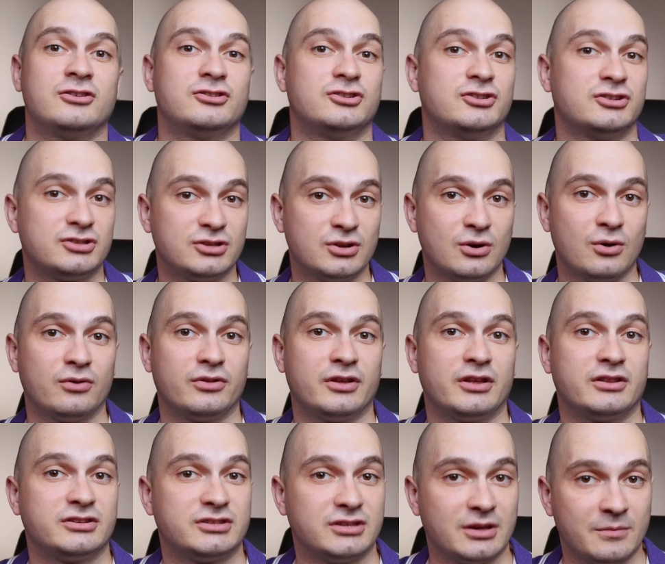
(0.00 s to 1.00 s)
Just know
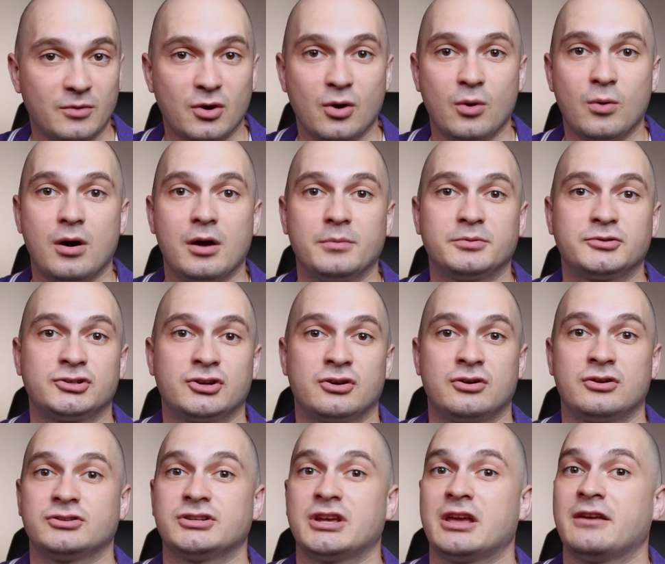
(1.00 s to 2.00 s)
that some co-ops
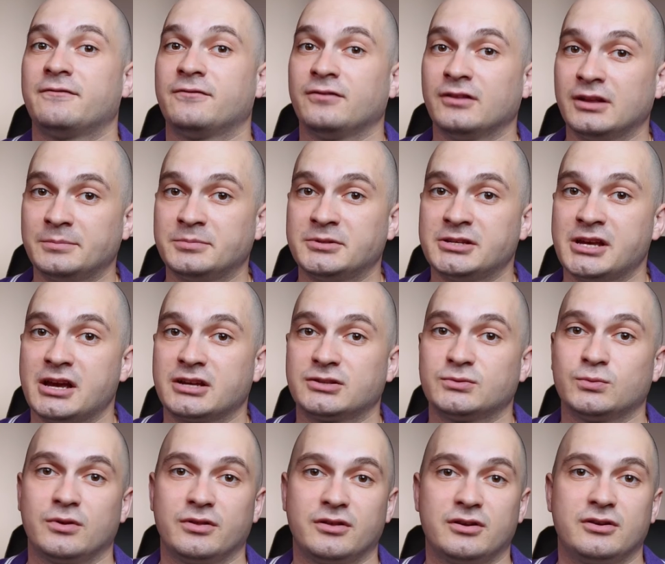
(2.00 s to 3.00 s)
charge a flip tax
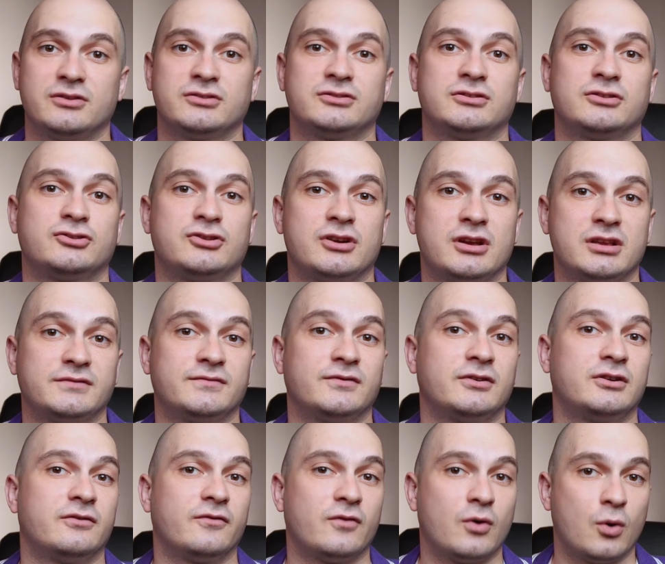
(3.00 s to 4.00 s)
when there is a transfer
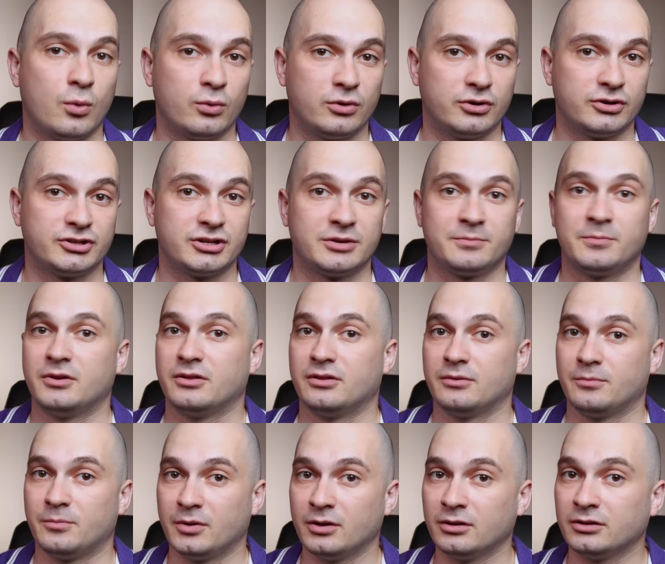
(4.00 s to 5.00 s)
of ownership in the
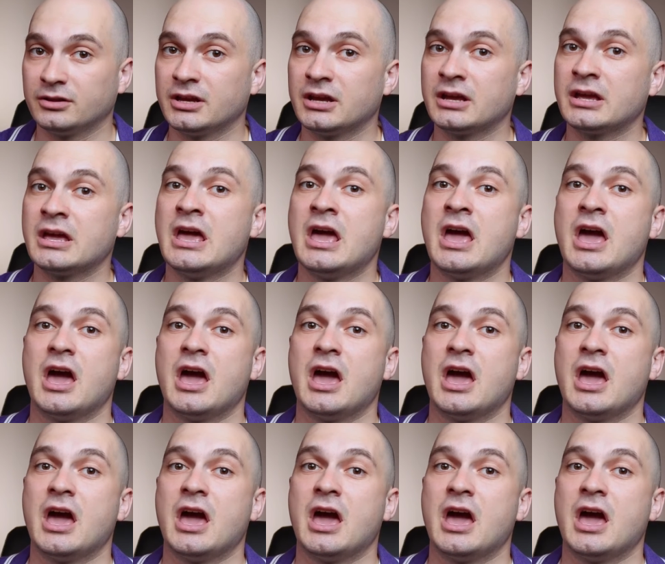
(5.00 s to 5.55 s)
building